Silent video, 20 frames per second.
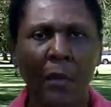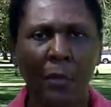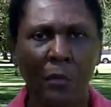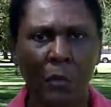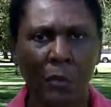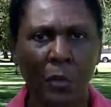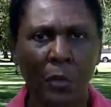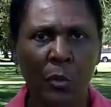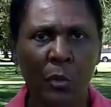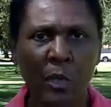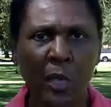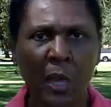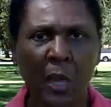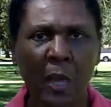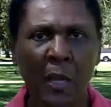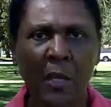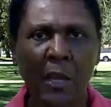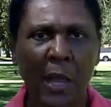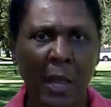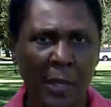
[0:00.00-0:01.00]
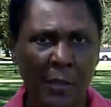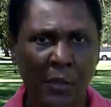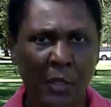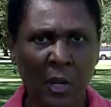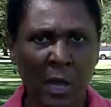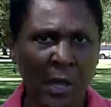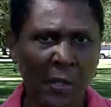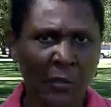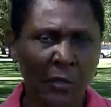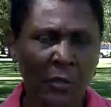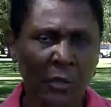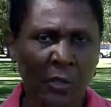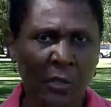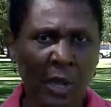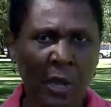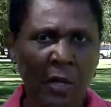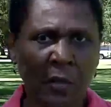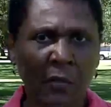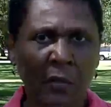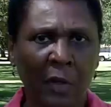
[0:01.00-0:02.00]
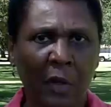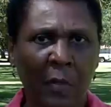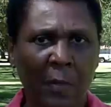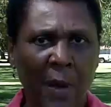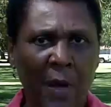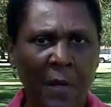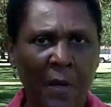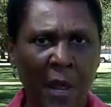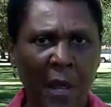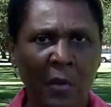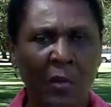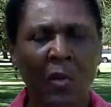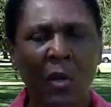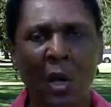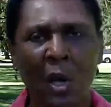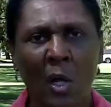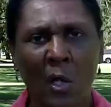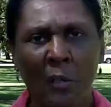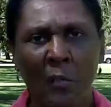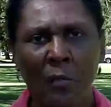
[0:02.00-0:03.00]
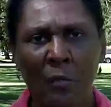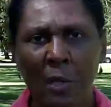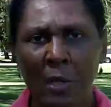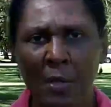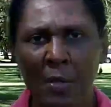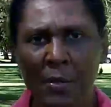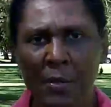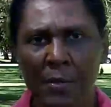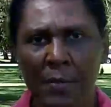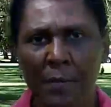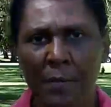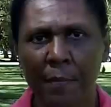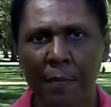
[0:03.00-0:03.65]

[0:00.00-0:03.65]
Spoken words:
You can educate yourself about alcohol and drugs.